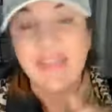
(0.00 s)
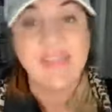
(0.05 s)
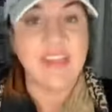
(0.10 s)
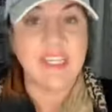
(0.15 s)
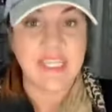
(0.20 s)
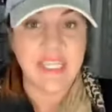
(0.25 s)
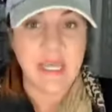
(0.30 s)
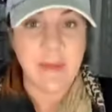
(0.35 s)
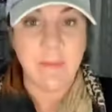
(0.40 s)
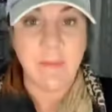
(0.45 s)

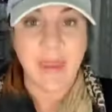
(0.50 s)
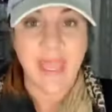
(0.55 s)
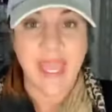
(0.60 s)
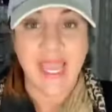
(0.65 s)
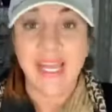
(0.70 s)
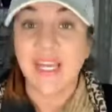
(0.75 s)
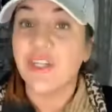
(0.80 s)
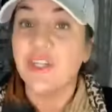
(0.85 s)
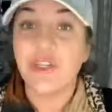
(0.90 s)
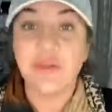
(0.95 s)
team
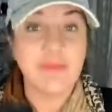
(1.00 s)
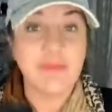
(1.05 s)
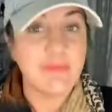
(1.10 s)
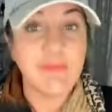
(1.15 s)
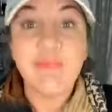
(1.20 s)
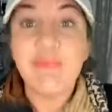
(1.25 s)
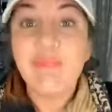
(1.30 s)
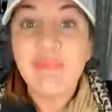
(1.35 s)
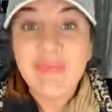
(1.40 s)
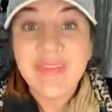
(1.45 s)
page.
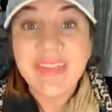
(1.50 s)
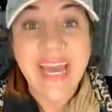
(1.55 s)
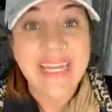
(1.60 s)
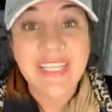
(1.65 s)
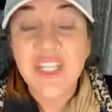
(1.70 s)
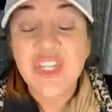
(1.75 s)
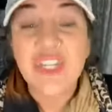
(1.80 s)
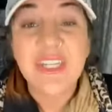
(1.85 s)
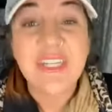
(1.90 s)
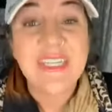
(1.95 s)
That's
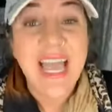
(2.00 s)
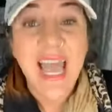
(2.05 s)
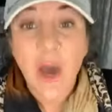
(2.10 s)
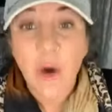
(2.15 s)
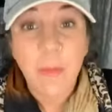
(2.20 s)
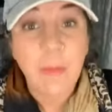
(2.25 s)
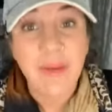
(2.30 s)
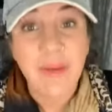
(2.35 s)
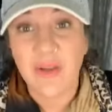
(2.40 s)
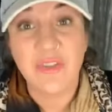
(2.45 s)
just to help
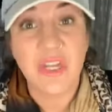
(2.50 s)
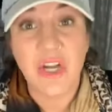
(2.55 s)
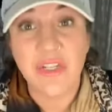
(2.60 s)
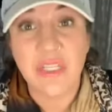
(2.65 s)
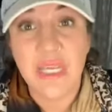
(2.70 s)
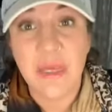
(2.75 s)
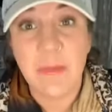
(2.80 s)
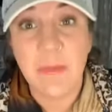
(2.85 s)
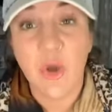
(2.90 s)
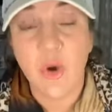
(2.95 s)
build our team
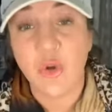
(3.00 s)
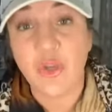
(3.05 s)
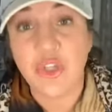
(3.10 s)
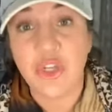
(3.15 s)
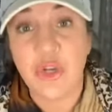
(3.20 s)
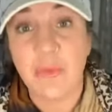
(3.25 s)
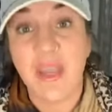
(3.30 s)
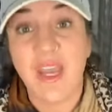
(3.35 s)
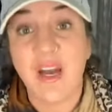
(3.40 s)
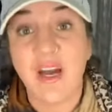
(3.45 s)
culture
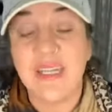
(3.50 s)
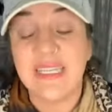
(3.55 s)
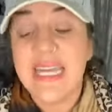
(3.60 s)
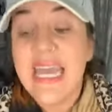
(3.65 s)
because